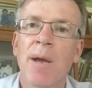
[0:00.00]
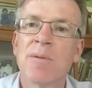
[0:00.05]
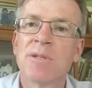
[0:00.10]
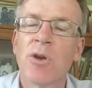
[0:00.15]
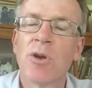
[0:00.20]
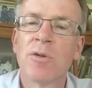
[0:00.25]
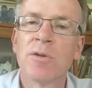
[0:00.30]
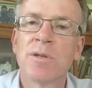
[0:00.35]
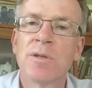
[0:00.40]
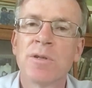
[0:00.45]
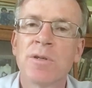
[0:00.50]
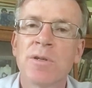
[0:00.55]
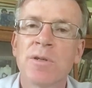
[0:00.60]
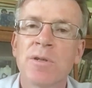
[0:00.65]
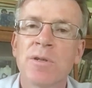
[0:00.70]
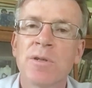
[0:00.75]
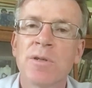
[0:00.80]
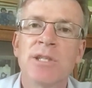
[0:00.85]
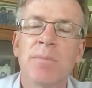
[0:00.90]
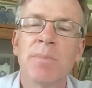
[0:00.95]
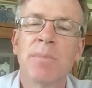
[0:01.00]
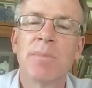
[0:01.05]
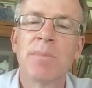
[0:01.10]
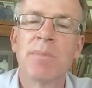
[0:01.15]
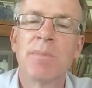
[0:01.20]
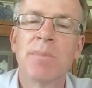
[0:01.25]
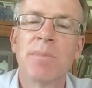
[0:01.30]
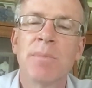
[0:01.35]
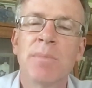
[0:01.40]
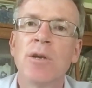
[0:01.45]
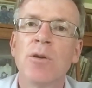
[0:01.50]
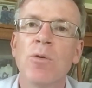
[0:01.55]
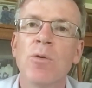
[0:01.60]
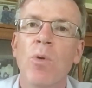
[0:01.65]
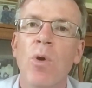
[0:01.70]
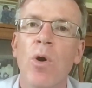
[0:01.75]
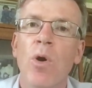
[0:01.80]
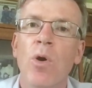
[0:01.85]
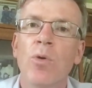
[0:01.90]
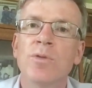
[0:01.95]
talking to somebody recently
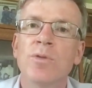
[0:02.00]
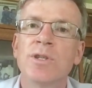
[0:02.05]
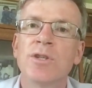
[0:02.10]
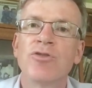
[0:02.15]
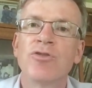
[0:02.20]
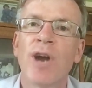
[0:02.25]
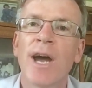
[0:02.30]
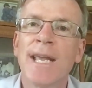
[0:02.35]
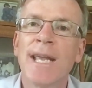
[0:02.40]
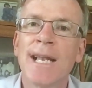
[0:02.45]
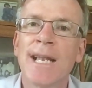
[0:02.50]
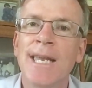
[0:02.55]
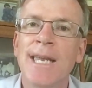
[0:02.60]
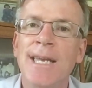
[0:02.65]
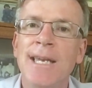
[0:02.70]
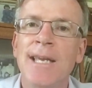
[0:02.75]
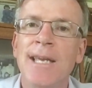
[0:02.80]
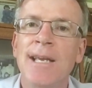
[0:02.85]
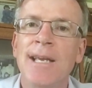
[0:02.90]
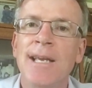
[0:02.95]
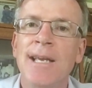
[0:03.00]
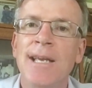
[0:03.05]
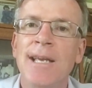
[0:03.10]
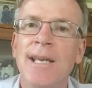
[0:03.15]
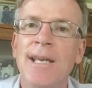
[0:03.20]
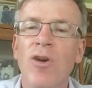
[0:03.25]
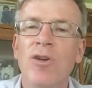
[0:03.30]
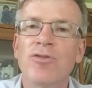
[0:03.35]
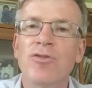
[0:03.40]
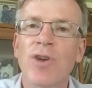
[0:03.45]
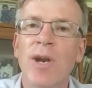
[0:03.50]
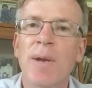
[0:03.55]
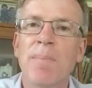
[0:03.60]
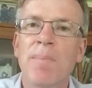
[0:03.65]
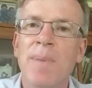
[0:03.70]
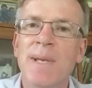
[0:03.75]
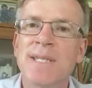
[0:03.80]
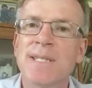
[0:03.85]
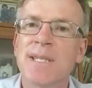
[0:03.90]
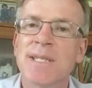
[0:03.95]
who owns a dry cleaning or laundrette
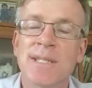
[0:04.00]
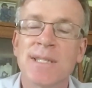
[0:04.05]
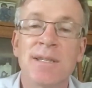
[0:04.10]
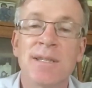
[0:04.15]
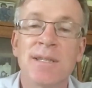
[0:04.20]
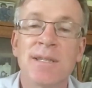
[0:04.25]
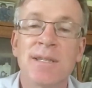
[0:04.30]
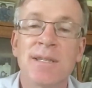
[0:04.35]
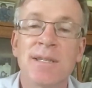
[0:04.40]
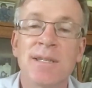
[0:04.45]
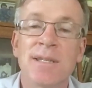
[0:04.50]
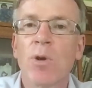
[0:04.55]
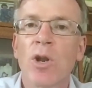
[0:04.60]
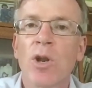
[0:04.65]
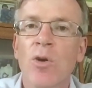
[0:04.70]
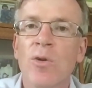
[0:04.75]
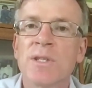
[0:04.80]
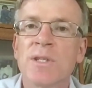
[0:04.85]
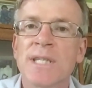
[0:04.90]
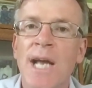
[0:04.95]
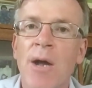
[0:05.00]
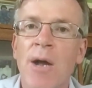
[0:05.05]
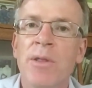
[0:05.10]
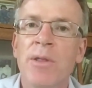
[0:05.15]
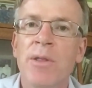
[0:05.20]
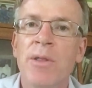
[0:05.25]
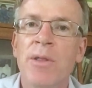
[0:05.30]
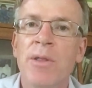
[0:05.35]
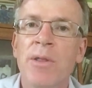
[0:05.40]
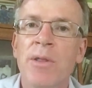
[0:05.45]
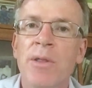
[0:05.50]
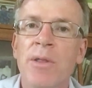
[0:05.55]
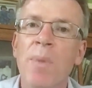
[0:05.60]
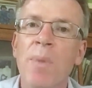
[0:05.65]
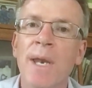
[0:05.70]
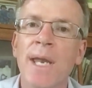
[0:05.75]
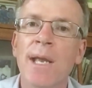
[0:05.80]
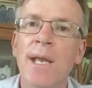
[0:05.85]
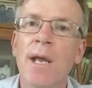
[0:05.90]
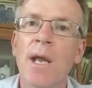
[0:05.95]
business, and of course they were closed down, they're
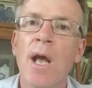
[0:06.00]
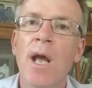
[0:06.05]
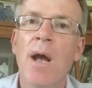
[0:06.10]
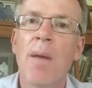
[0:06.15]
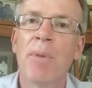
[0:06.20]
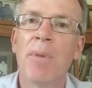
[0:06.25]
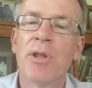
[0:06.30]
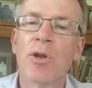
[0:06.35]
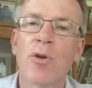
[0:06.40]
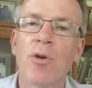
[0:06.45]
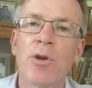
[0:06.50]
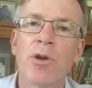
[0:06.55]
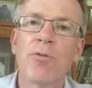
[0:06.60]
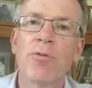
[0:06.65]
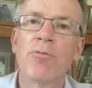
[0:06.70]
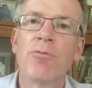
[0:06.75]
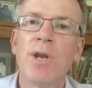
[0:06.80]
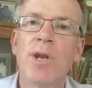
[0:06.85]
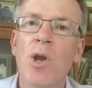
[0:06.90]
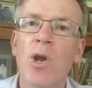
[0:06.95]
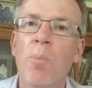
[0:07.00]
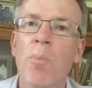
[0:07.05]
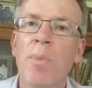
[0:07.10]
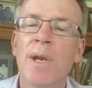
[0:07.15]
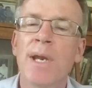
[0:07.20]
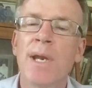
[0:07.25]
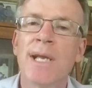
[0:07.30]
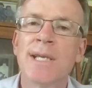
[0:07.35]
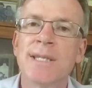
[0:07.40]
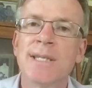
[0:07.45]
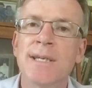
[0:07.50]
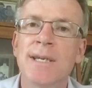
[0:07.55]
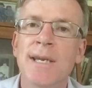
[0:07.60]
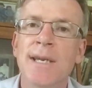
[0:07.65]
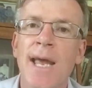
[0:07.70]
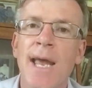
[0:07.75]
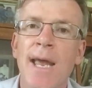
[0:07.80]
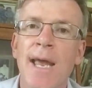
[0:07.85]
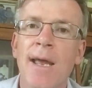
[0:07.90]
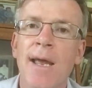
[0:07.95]
reopening, but they're going to reopen as
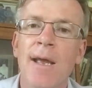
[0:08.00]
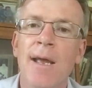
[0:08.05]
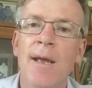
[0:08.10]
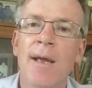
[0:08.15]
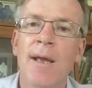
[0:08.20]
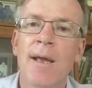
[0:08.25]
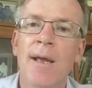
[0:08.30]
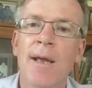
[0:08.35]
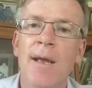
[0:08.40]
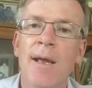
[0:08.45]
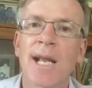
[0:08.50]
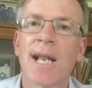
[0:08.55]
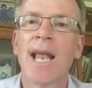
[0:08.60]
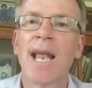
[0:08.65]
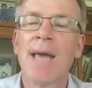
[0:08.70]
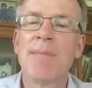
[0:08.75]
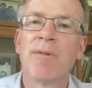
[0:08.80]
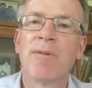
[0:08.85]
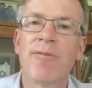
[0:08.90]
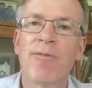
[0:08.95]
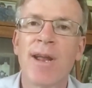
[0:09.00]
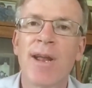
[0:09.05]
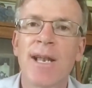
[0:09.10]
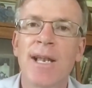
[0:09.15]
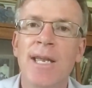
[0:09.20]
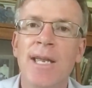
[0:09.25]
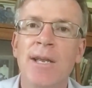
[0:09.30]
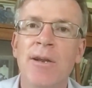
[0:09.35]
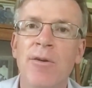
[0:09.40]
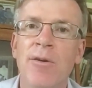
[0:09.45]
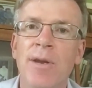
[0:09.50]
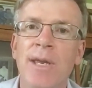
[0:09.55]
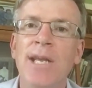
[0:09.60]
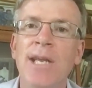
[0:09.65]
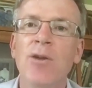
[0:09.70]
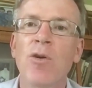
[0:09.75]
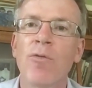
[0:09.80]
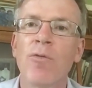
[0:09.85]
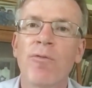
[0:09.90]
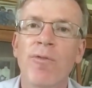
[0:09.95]
a climate friendly or
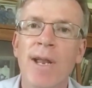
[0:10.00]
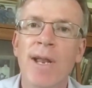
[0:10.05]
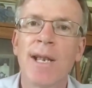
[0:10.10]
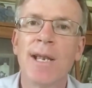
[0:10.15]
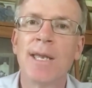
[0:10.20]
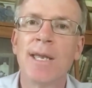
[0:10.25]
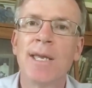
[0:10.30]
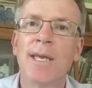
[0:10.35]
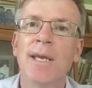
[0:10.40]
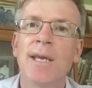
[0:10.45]
eco friendly